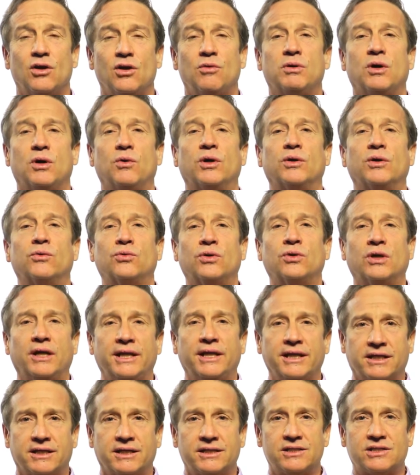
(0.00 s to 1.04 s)
But what
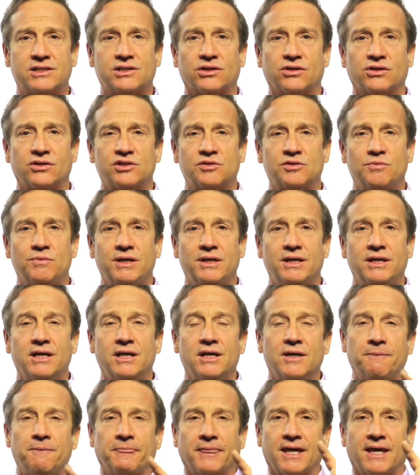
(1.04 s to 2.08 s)
really concerns me
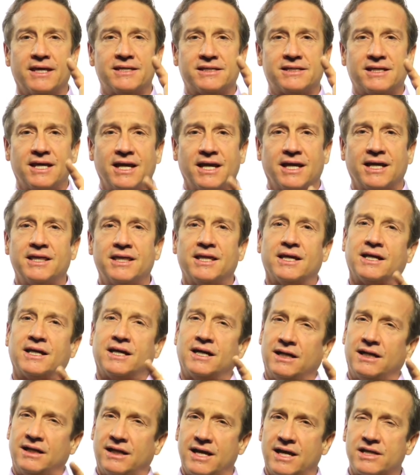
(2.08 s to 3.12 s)
it's taking the
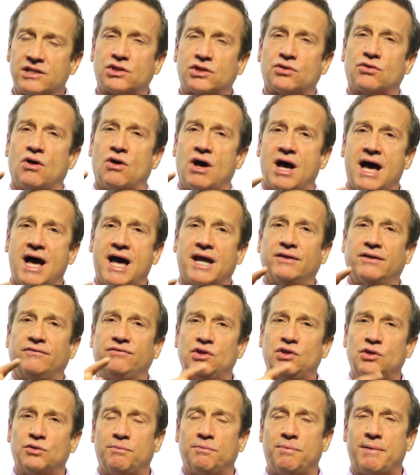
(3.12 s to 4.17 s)
cholesterol out of
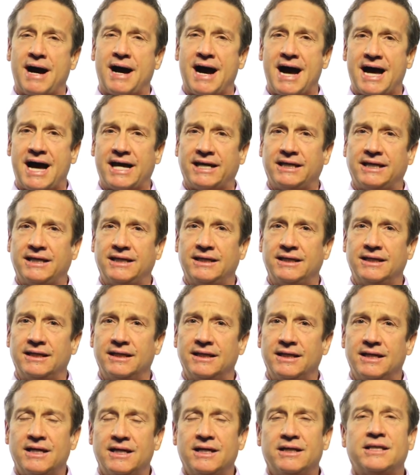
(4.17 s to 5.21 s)
your body
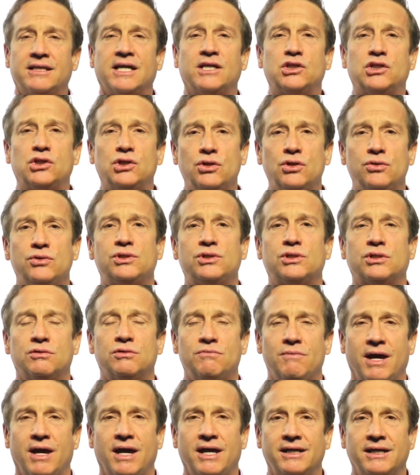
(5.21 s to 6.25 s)
that's used to
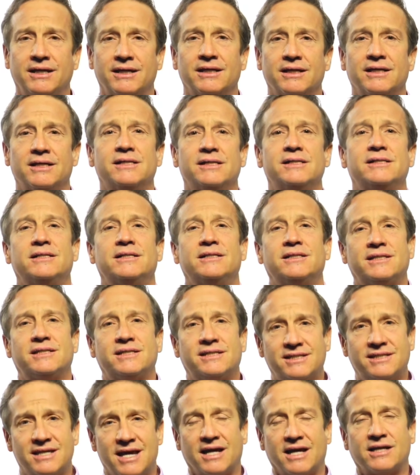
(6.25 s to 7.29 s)
make
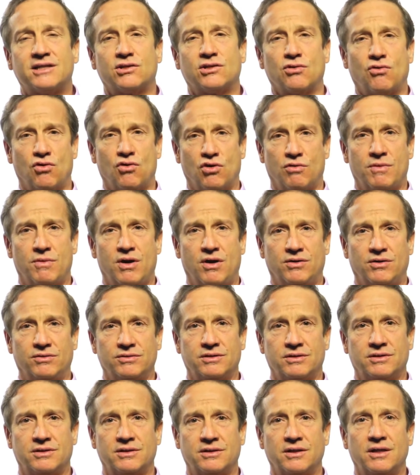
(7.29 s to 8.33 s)
sex
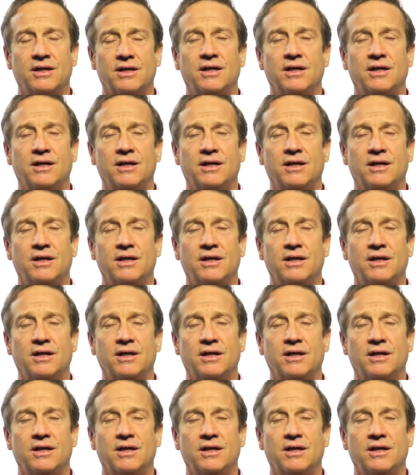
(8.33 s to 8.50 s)
hormones,